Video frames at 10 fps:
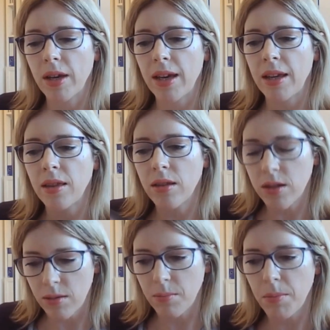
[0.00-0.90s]
in
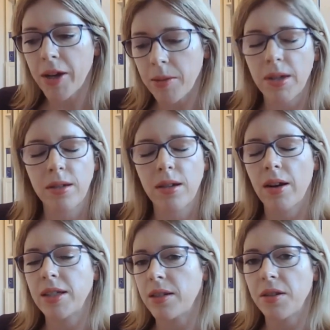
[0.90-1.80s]
the moment,
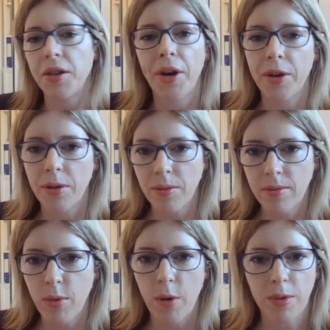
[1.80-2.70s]
I didn't know
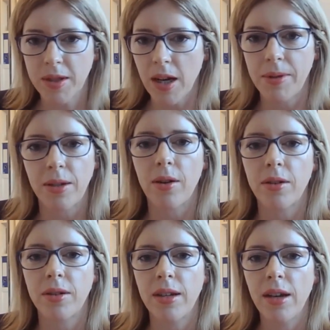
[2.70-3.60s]
what was going
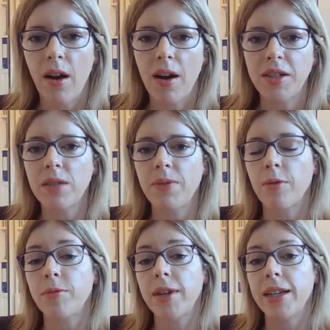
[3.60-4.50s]
on. I just
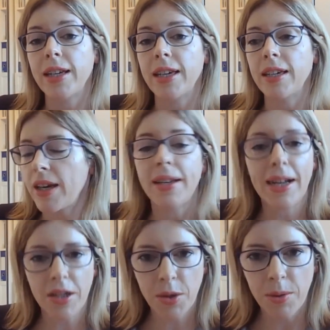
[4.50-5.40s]
felt really
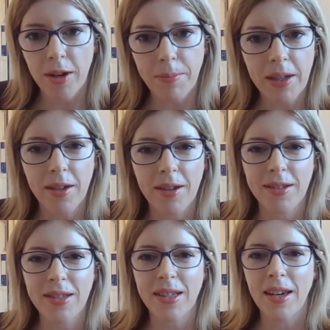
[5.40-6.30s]
inadequate
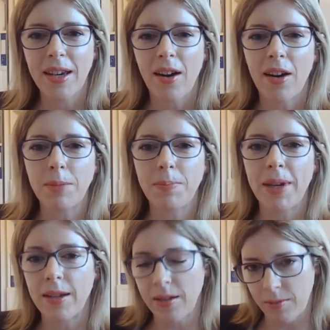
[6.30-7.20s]
because I'd
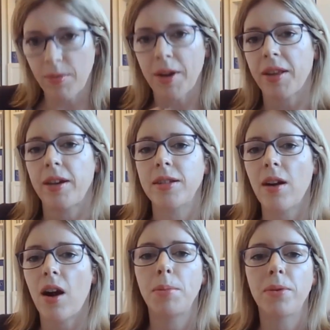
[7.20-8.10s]
been one of those
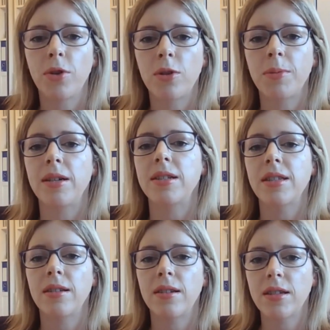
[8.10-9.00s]
high performers
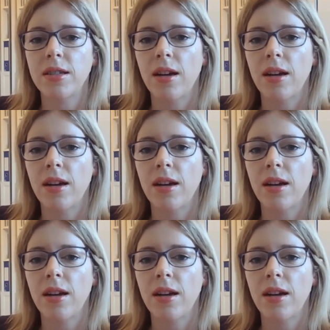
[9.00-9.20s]
and,